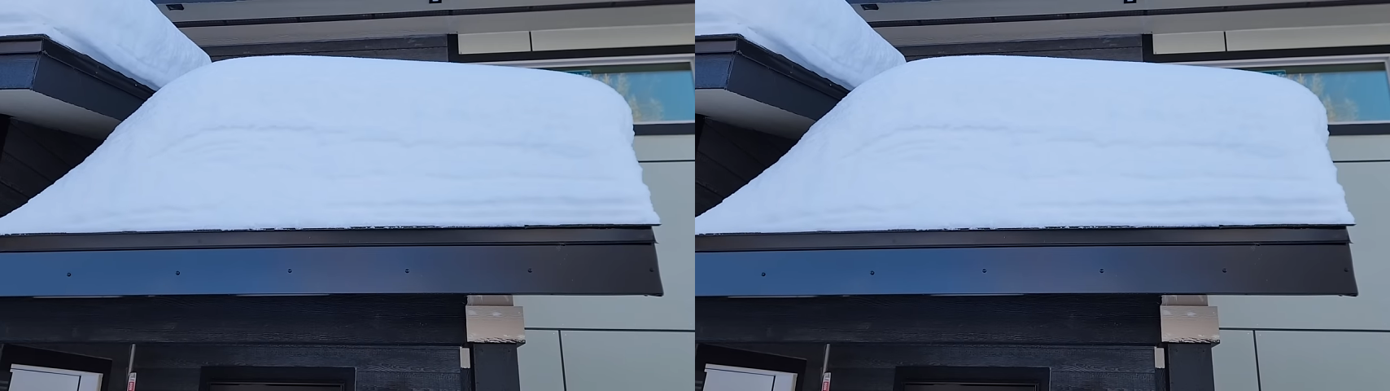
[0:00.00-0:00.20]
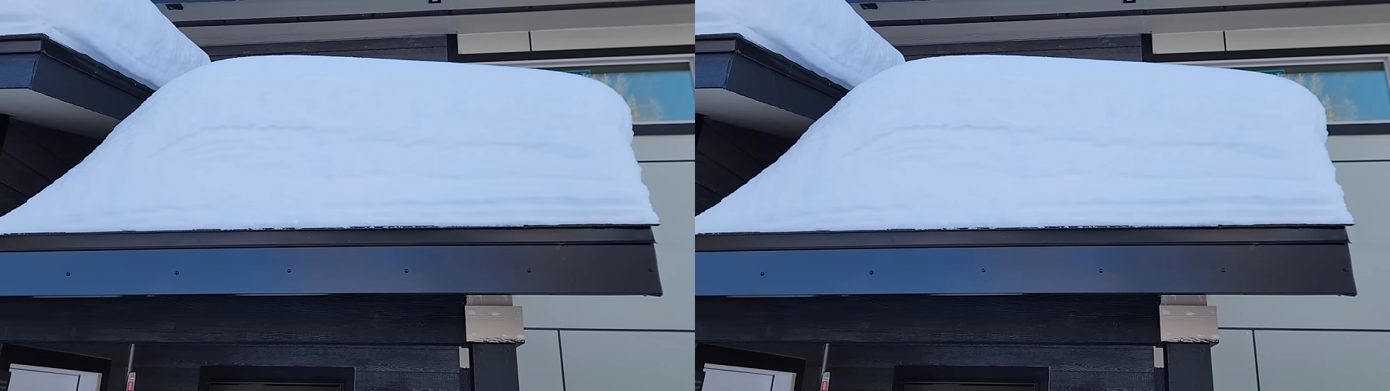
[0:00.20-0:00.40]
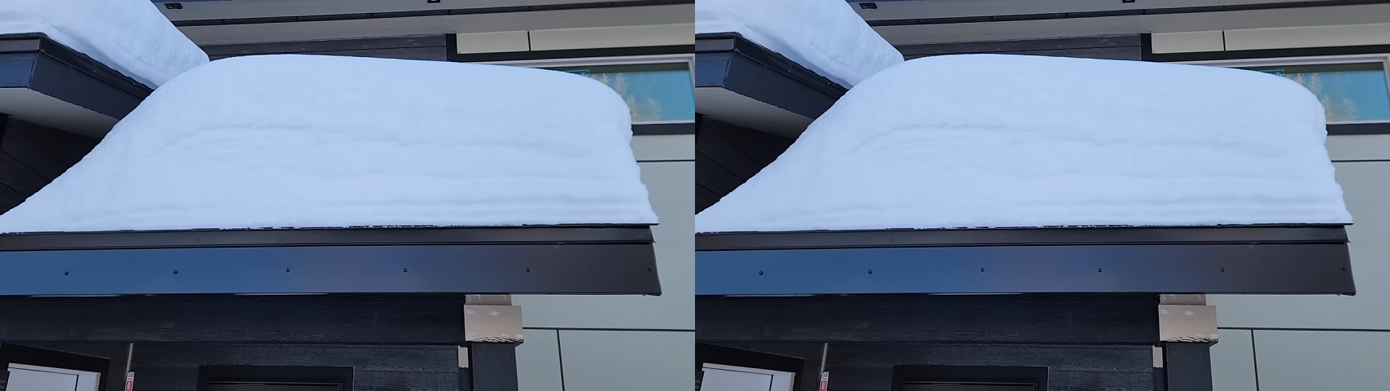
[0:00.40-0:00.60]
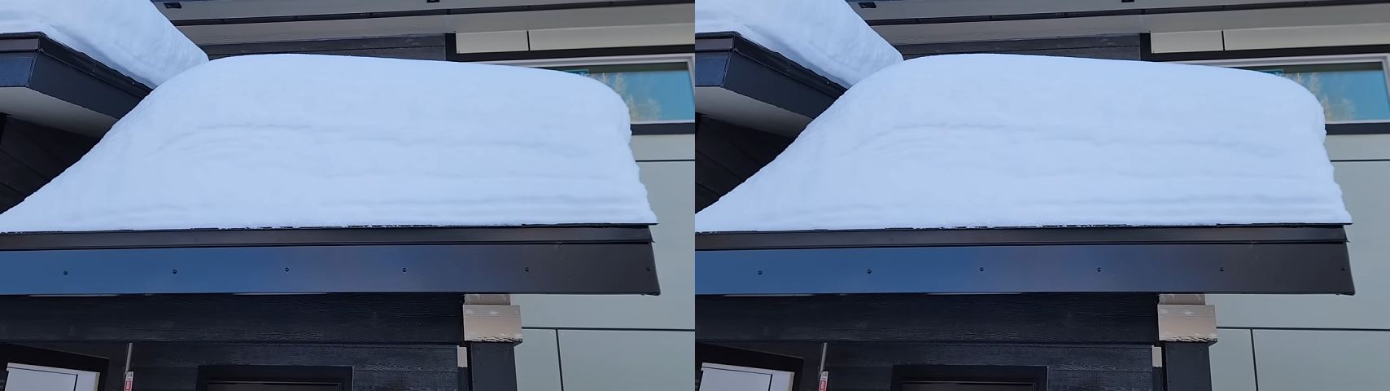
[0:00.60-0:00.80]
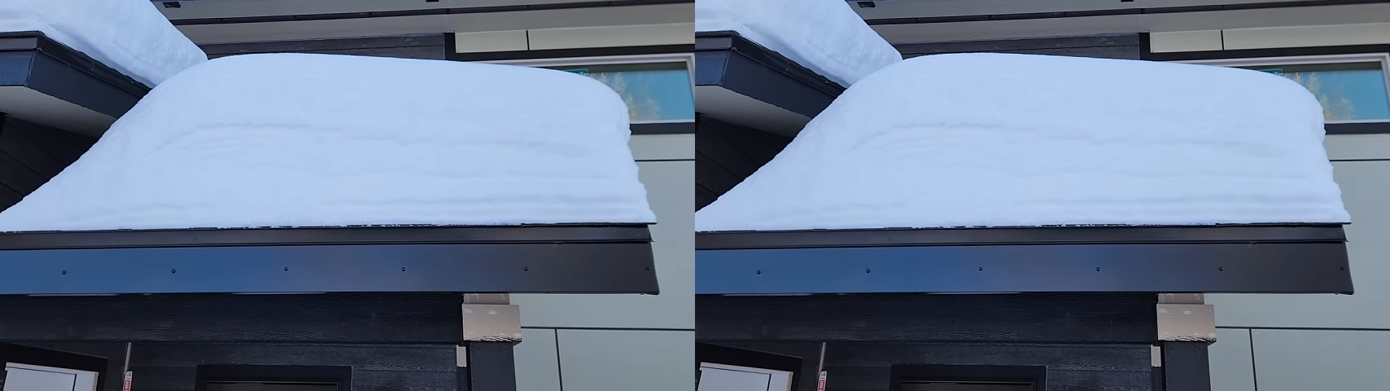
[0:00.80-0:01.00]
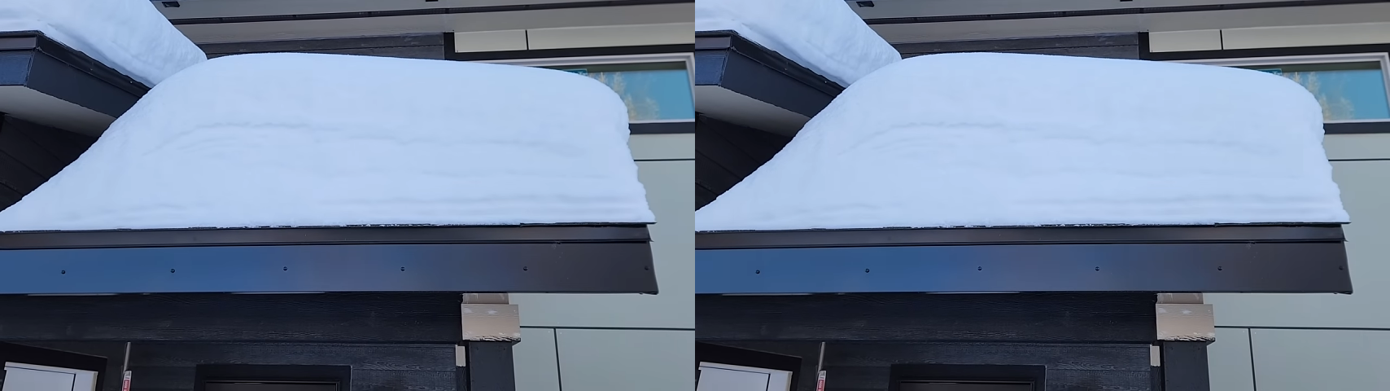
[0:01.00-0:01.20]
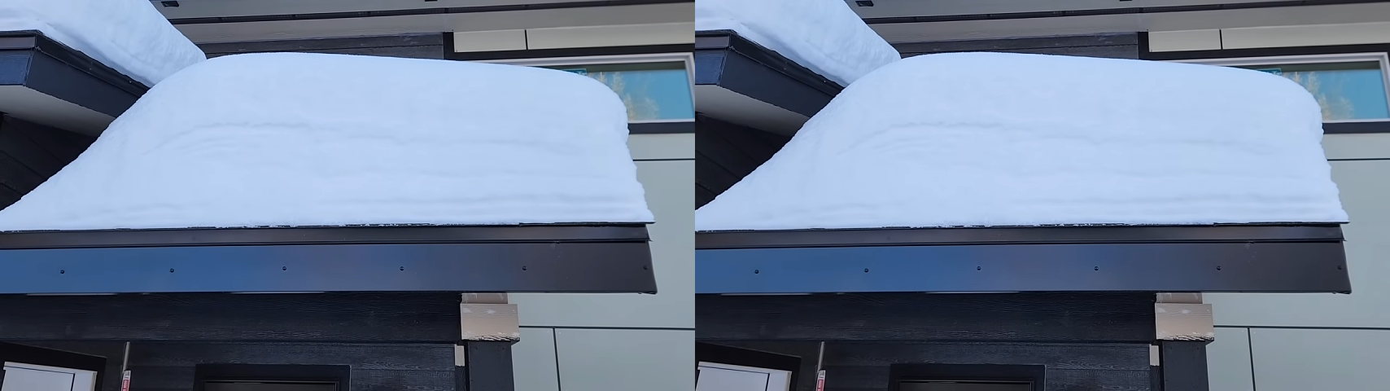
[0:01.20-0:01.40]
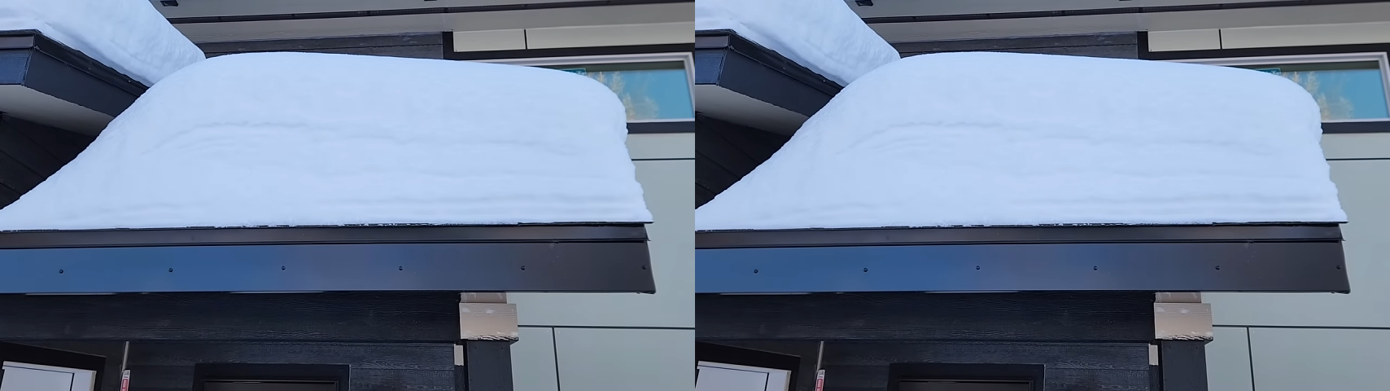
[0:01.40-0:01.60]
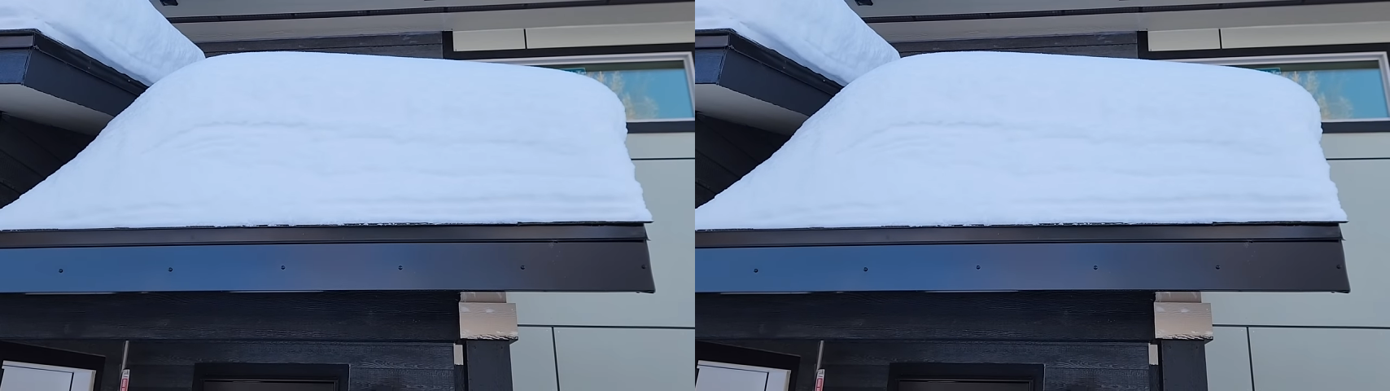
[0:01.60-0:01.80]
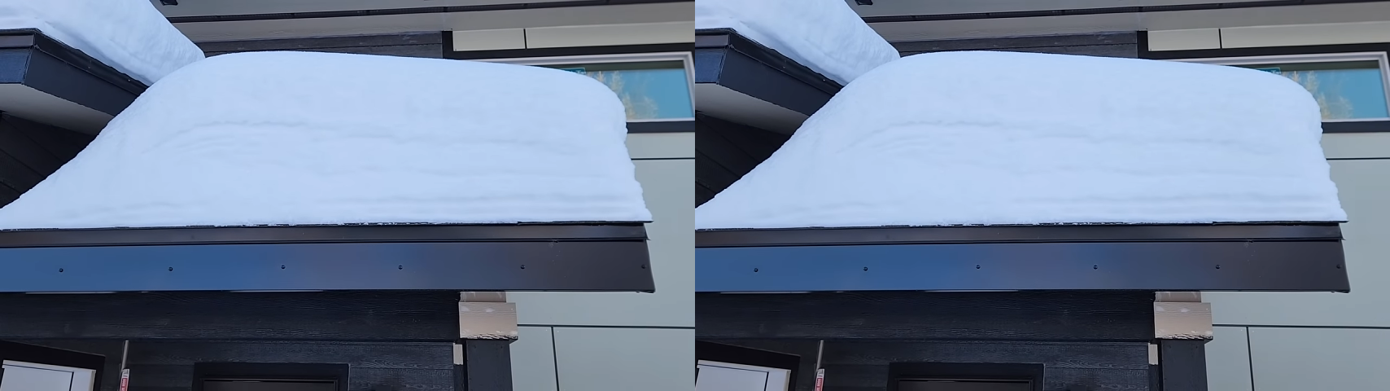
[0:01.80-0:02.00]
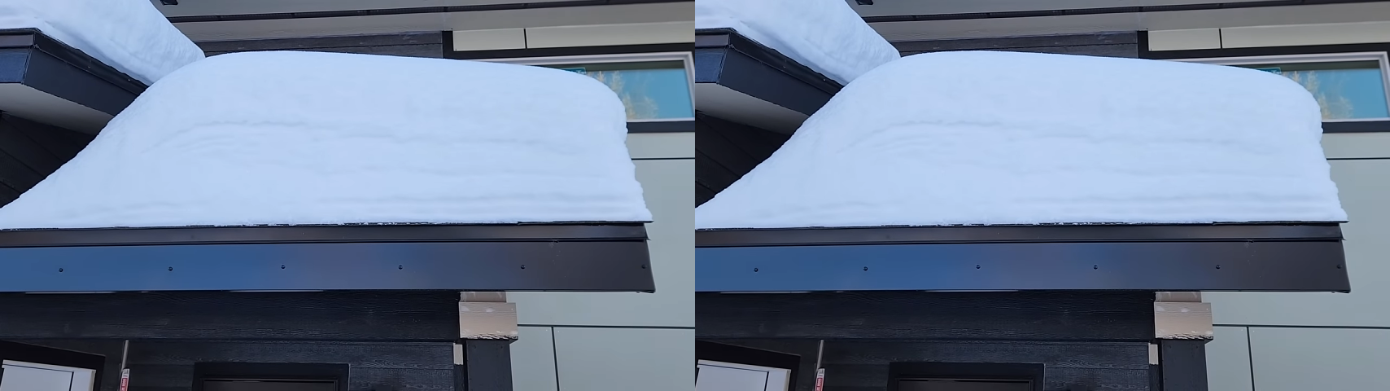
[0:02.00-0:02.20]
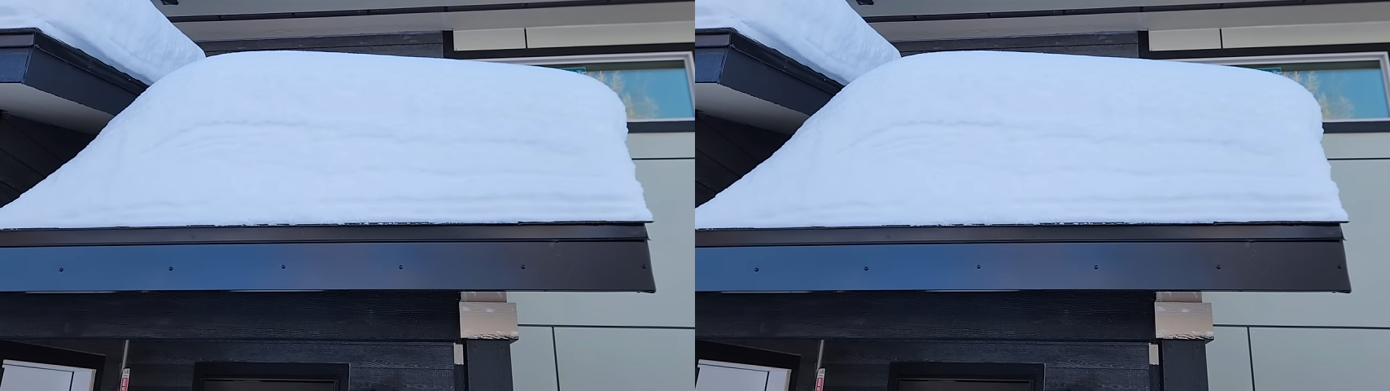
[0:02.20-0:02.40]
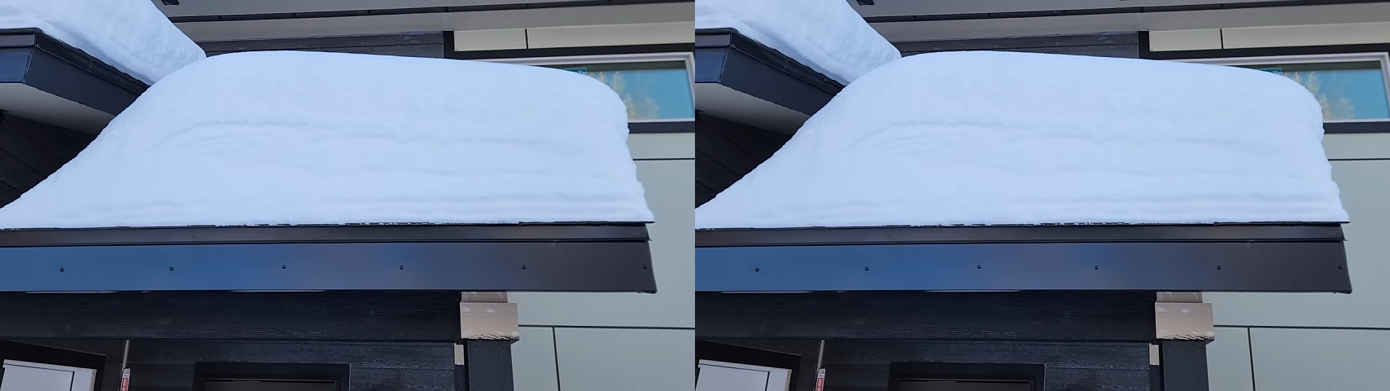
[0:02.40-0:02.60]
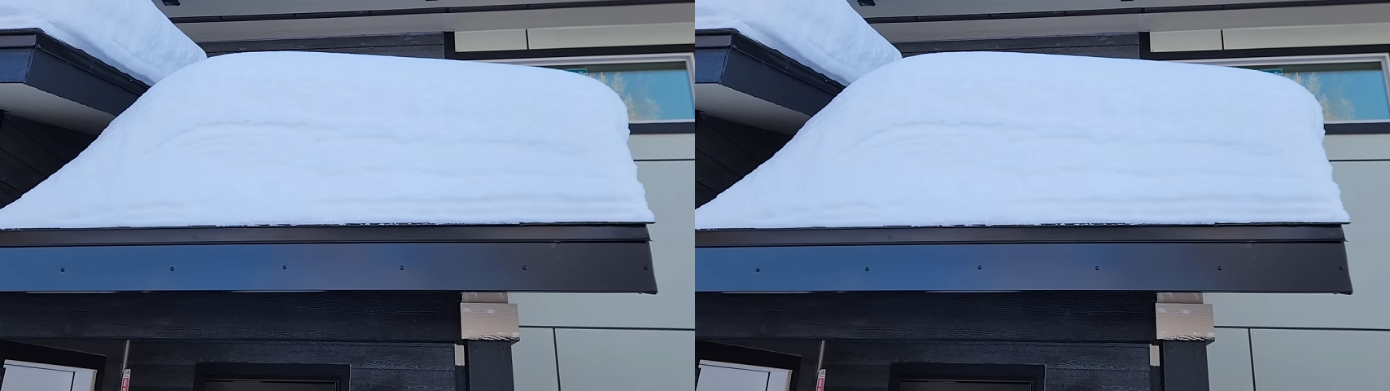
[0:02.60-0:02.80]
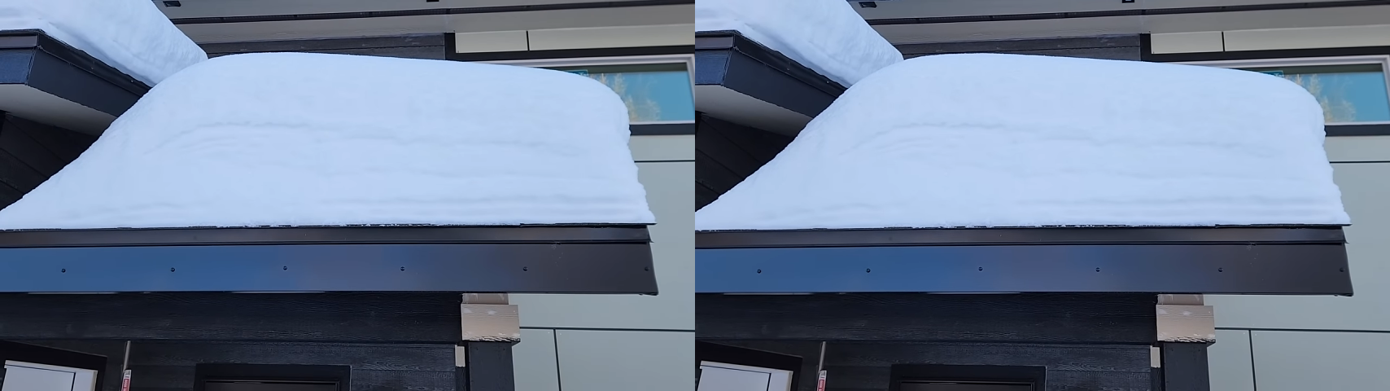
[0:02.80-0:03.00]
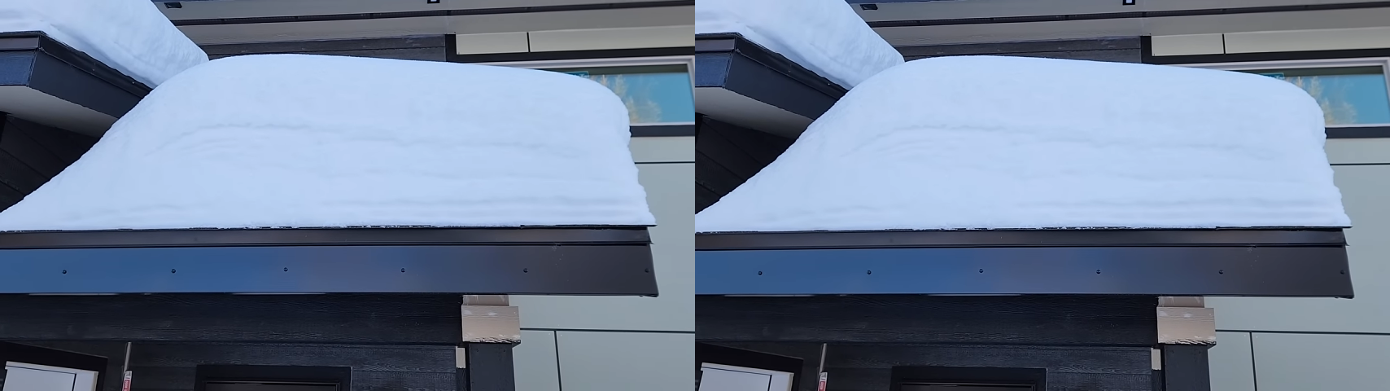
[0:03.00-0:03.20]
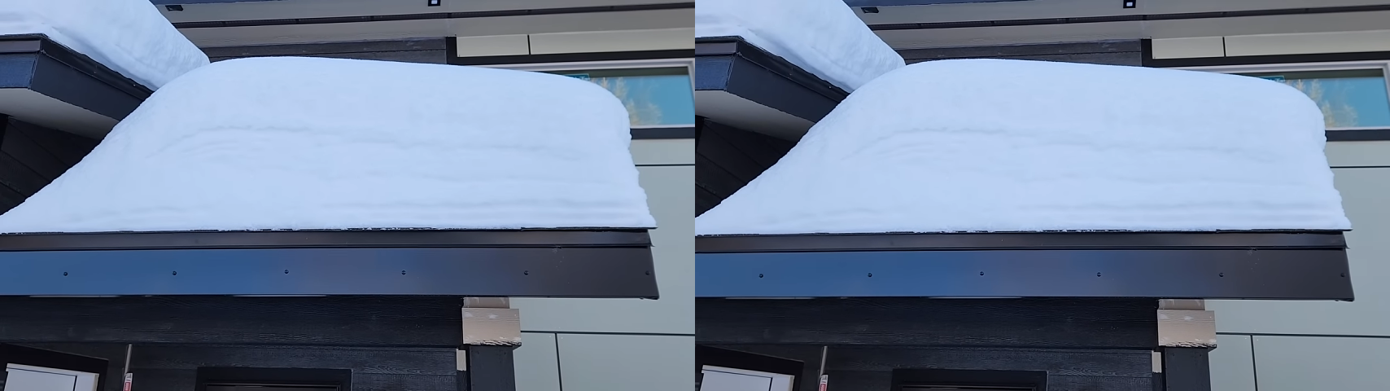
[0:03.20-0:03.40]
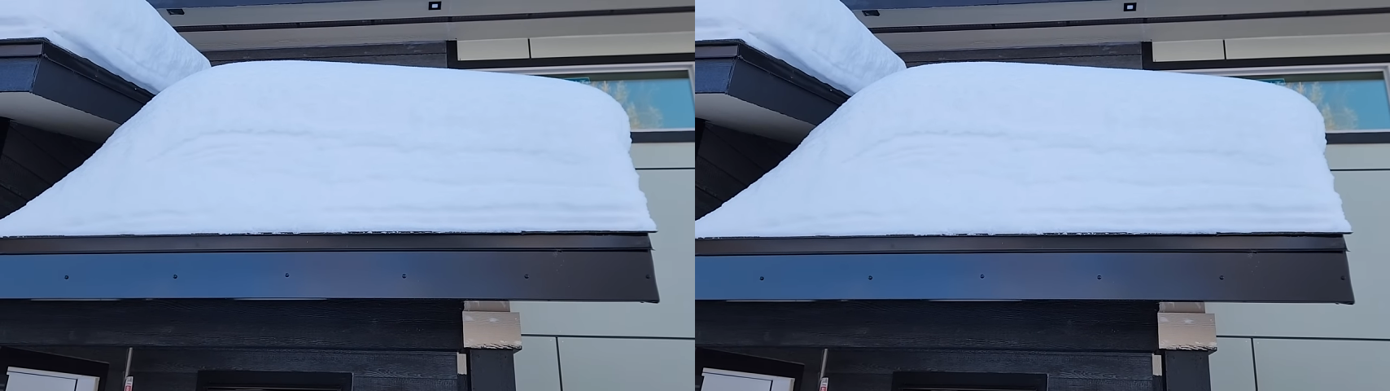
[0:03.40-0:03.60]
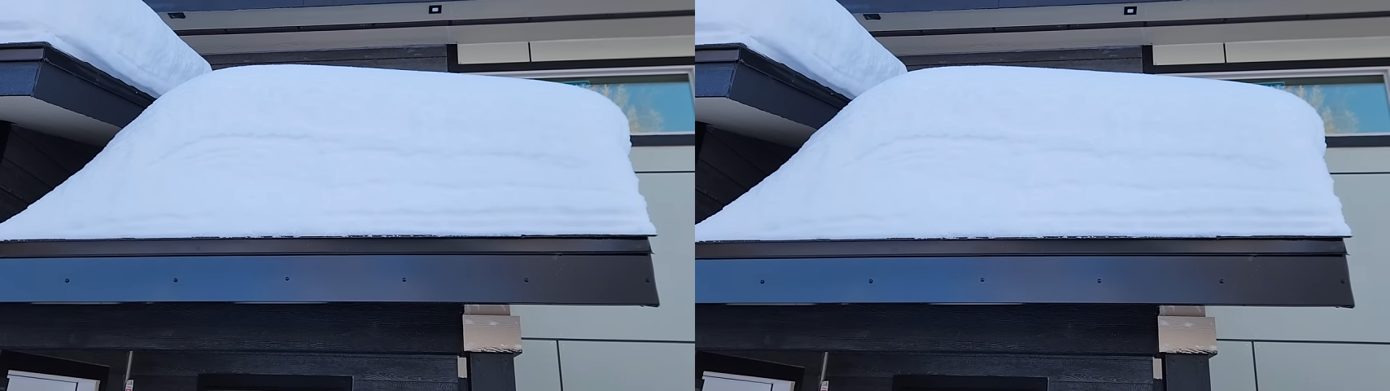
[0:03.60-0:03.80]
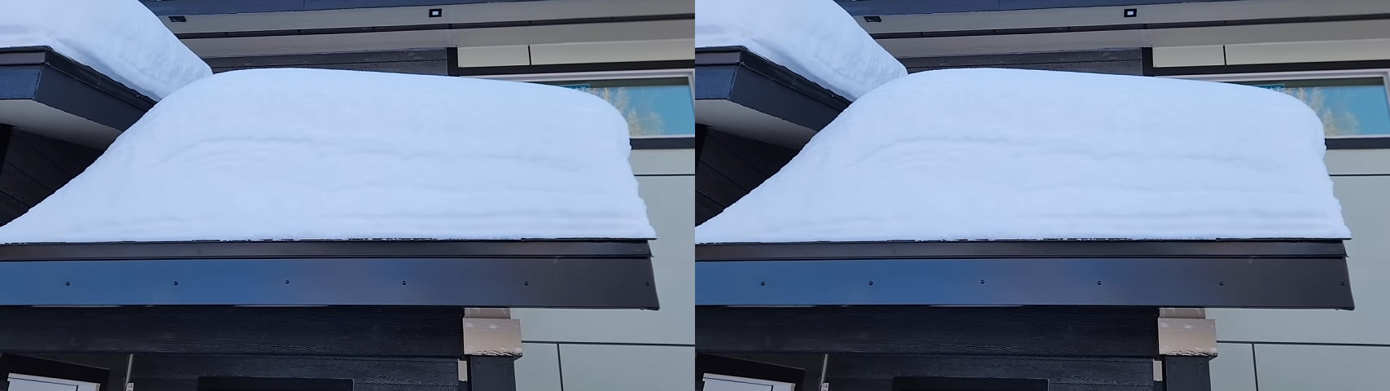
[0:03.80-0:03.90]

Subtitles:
(no speaker visible)